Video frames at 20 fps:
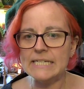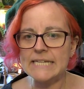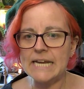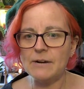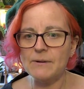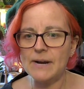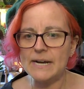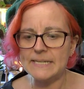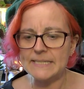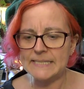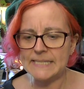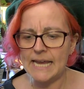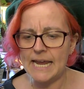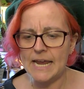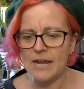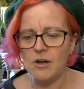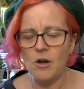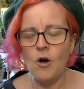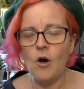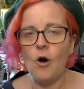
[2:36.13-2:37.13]
dare I
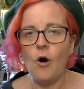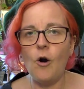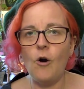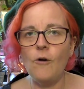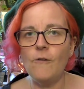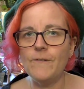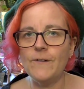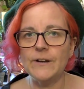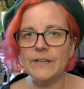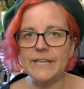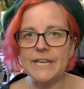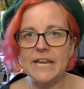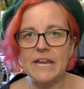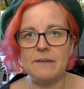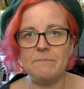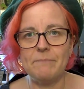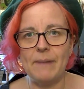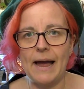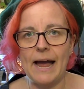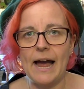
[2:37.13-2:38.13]
say, overly
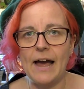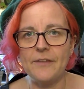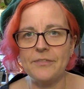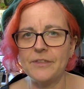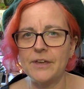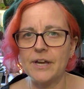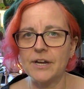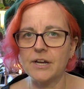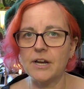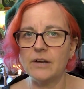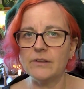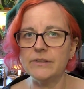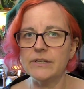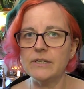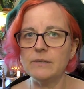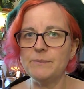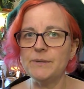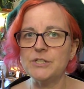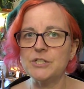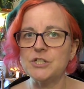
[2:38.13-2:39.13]
empathic, a
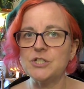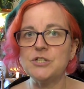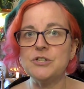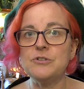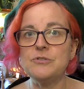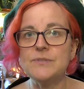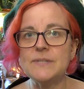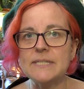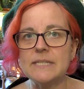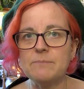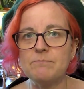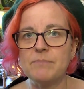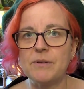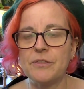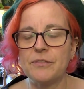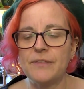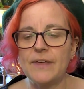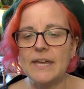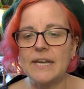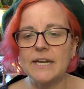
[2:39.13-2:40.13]
little bit too
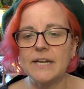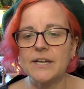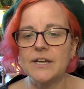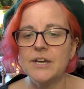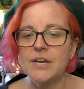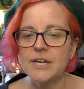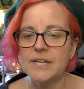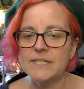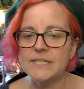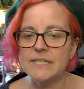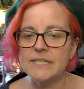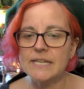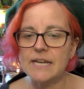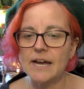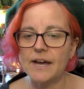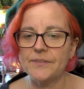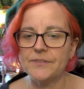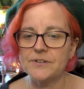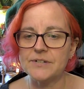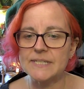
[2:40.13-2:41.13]
sympathetic to
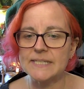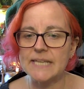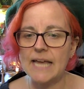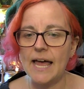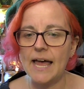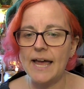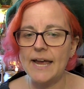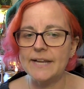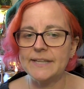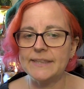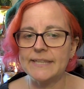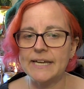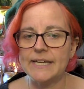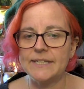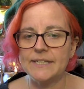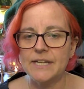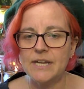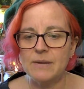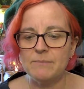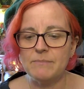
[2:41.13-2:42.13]
the other side,
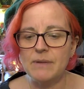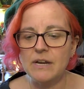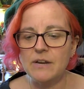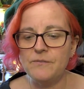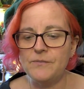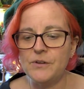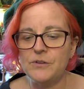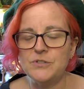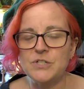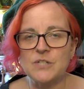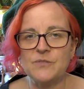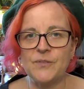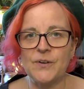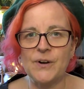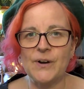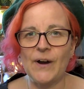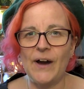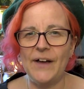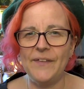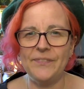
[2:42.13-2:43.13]
that many of you just
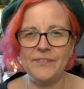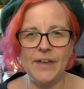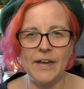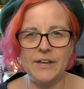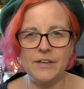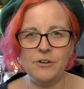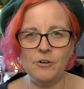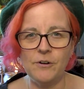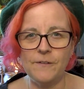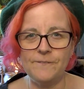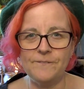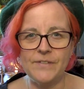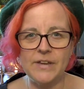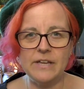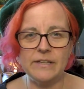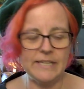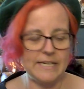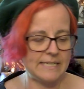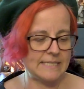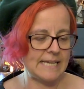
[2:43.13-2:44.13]
forgotten that your
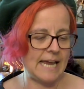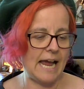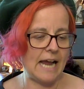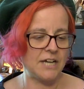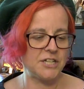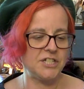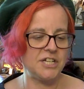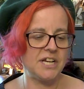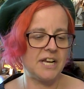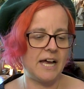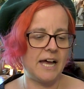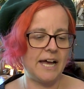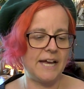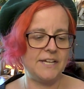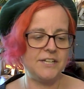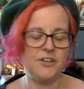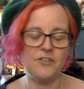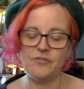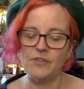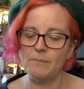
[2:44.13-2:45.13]
feelings actually
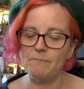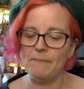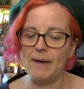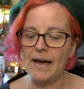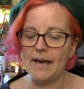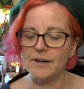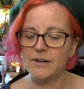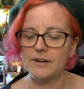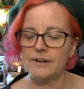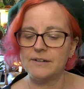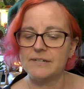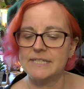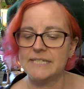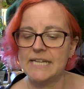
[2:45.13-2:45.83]
kind of matter.